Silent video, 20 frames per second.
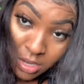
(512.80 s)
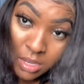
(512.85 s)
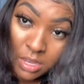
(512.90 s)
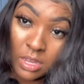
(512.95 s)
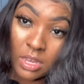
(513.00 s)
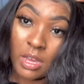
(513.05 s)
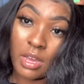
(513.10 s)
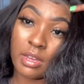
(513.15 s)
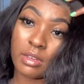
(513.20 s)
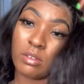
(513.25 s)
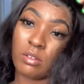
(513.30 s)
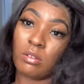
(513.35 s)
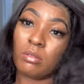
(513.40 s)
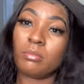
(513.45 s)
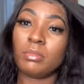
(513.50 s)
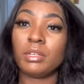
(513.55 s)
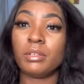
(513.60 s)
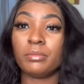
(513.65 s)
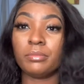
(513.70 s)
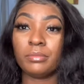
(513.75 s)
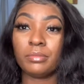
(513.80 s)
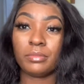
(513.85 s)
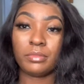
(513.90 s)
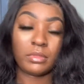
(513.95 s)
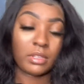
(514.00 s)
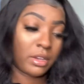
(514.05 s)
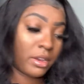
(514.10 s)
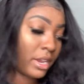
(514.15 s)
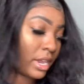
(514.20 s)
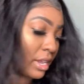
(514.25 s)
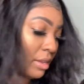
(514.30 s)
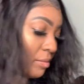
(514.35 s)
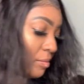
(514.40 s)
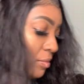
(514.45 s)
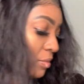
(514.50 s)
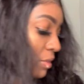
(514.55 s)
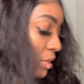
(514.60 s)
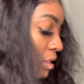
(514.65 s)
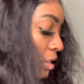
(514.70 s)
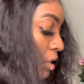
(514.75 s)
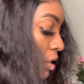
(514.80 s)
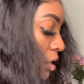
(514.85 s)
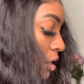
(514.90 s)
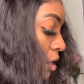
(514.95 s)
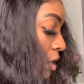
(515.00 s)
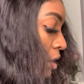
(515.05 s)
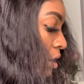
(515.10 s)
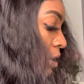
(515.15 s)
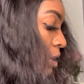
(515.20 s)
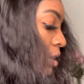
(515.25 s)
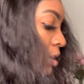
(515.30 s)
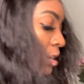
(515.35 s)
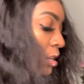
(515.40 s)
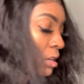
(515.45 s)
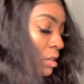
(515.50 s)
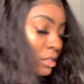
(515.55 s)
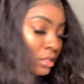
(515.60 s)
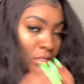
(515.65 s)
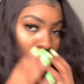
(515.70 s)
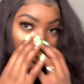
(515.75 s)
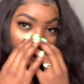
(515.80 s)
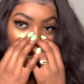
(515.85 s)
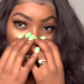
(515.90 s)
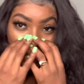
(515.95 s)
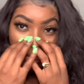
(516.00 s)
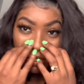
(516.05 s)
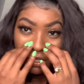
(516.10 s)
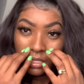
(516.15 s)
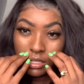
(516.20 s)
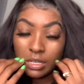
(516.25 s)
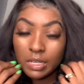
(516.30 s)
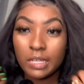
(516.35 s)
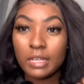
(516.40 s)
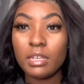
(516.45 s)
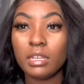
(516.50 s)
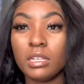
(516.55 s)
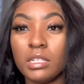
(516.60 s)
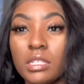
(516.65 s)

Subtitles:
hot comb it. All right, so next is